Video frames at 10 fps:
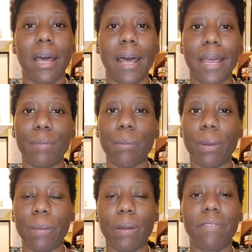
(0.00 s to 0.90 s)
I am a
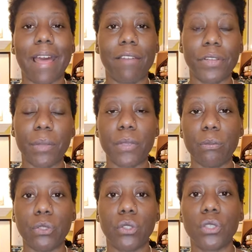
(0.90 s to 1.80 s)
member of the African
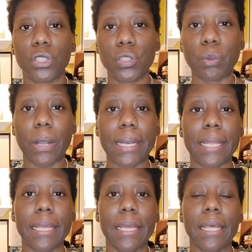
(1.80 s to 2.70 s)
People's Socialist
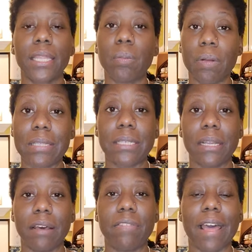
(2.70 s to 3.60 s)
Party, the
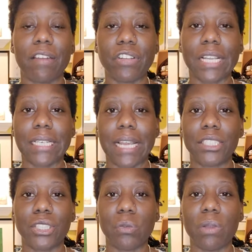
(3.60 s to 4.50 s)
president of the African
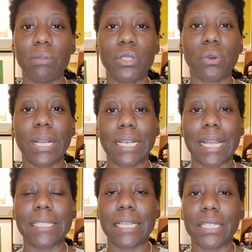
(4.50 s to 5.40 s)
National Women's
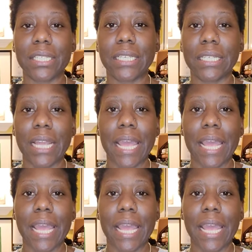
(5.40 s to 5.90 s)
Organization,